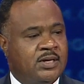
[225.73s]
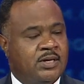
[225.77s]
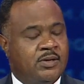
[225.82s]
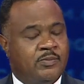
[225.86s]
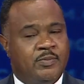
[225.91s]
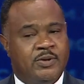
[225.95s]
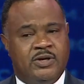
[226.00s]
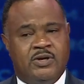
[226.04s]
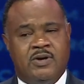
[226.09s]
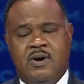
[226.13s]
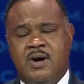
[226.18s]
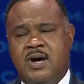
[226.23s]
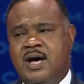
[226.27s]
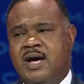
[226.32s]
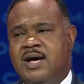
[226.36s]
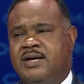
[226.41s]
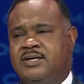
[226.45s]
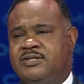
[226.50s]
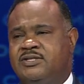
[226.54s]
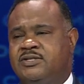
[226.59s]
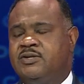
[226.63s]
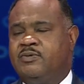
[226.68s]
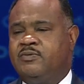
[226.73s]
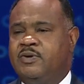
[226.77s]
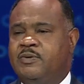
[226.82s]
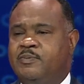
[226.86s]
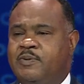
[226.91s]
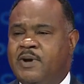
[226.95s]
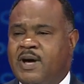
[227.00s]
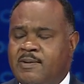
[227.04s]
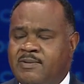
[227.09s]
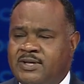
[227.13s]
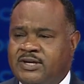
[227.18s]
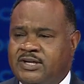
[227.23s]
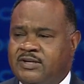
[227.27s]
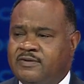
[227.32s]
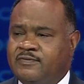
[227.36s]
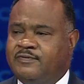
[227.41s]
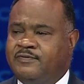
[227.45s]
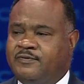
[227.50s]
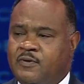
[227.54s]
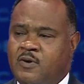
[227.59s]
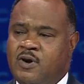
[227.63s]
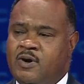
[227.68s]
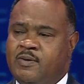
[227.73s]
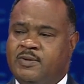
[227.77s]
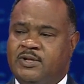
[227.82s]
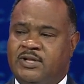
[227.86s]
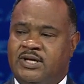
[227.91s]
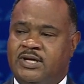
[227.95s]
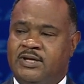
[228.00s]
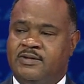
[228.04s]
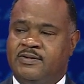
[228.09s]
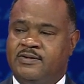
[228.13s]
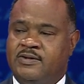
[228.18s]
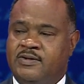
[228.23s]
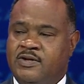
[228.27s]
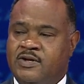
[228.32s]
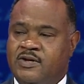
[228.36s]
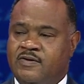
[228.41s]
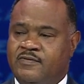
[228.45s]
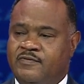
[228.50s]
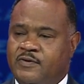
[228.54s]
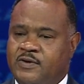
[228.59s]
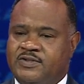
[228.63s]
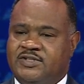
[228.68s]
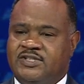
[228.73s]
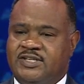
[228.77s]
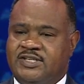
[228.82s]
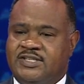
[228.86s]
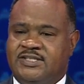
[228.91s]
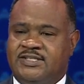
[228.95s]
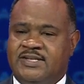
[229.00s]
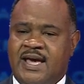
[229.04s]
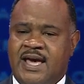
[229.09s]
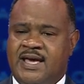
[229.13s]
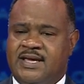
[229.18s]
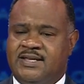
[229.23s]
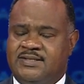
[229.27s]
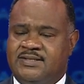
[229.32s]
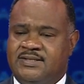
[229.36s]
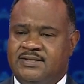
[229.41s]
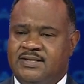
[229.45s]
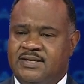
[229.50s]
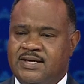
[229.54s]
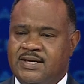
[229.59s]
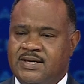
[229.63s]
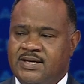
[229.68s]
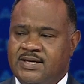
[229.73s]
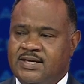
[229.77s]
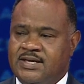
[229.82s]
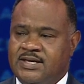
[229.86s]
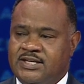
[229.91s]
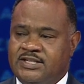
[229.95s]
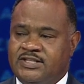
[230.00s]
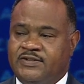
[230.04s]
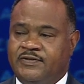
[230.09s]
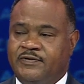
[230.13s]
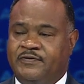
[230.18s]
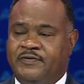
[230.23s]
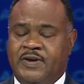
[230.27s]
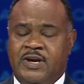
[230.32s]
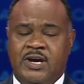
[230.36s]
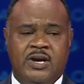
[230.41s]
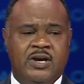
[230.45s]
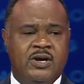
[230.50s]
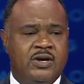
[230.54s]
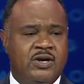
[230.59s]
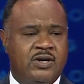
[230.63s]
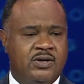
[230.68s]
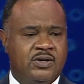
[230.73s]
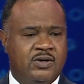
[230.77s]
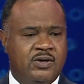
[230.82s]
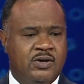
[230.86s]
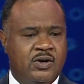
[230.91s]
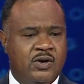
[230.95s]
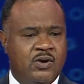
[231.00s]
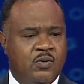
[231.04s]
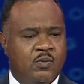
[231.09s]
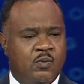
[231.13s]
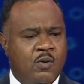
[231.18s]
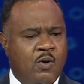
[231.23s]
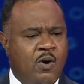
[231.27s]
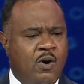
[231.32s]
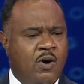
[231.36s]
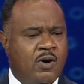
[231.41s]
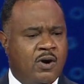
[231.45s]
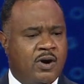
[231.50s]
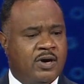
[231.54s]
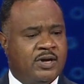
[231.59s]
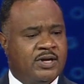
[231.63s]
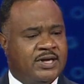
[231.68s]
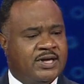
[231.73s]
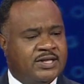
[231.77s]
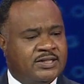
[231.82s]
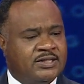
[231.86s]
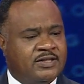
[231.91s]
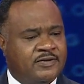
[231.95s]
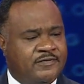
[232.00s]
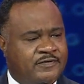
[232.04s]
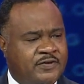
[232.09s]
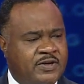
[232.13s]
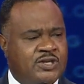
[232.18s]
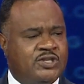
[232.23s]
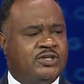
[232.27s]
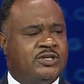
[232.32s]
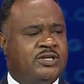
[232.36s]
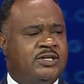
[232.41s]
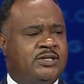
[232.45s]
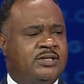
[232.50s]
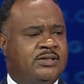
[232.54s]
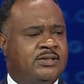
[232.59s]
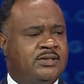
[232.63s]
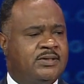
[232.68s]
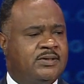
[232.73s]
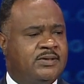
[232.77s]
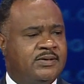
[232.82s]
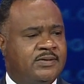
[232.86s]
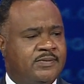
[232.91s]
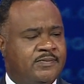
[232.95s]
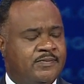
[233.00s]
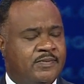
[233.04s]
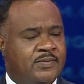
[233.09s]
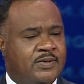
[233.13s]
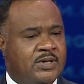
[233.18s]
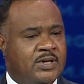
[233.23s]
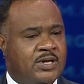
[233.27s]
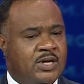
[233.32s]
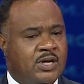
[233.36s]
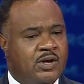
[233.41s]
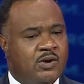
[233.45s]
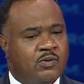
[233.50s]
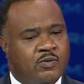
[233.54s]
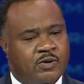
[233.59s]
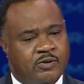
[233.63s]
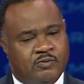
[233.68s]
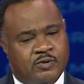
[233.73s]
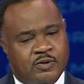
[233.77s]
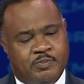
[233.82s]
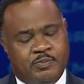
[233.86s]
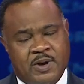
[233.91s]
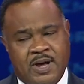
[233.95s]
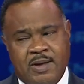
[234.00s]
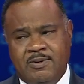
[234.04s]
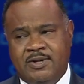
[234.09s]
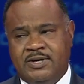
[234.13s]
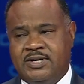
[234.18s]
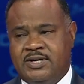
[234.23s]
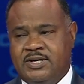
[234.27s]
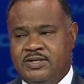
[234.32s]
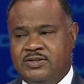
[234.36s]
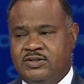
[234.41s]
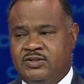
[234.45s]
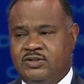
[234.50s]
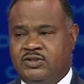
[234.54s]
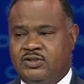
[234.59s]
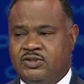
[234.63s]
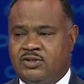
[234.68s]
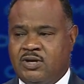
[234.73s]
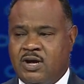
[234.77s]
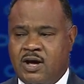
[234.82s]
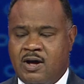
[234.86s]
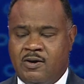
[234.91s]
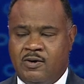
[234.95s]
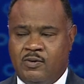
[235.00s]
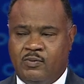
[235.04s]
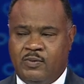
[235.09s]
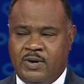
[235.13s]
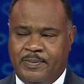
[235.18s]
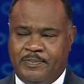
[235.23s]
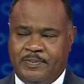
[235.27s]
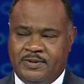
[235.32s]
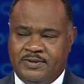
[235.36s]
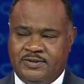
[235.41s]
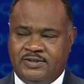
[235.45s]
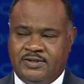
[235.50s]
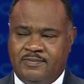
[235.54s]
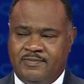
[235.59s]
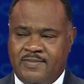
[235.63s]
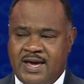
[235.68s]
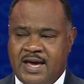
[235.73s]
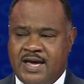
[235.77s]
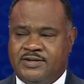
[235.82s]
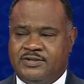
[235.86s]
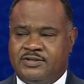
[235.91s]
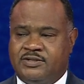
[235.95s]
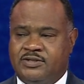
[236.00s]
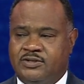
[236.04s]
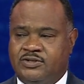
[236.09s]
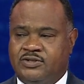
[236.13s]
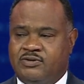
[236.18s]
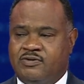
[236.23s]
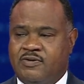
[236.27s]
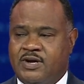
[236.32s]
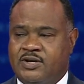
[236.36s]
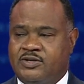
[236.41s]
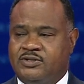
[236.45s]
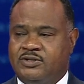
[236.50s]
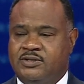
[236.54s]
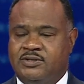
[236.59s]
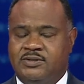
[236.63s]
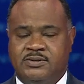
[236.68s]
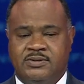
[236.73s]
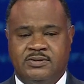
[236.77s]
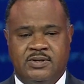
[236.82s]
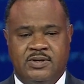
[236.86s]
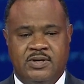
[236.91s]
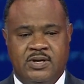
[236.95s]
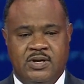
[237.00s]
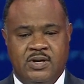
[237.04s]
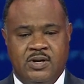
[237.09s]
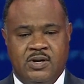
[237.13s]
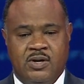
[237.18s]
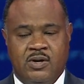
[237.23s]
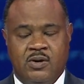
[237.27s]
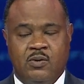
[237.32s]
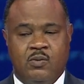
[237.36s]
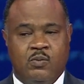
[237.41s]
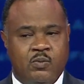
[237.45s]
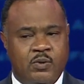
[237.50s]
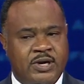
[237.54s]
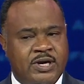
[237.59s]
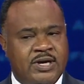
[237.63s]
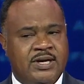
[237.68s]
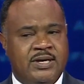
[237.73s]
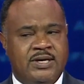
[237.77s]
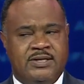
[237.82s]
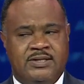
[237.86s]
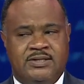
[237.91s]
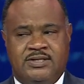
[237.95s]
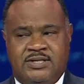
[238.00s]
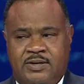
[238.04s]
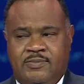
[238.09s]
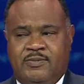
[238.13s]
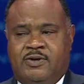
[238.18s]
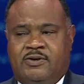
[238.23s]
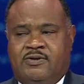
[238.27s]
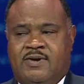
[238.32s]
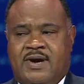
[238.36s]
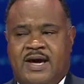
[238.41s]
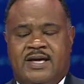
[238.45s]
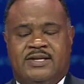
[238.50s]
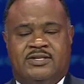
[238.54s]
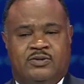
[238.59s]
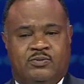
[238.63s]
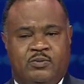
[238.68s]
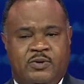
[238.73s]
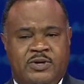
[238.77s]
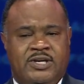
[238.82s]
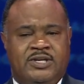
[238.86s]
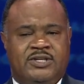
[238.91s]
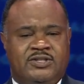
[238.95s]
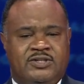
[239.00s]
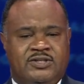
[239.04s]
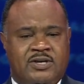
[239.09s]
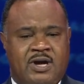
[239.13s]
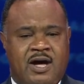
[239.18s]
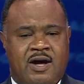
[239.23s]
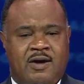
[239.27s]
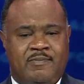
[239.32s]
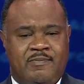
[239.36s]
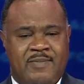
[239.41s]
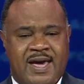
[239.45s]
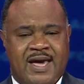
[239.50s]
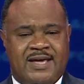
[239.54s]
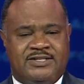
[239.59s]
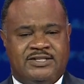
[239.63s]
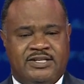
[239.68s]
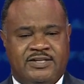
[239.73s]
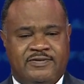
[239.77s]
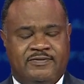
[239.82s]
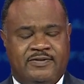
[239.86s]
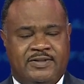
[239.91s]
Because the Republican formula for success is fear, war, and division. When Republicans saw weapons of mass destruction, we Democrats, we saw massive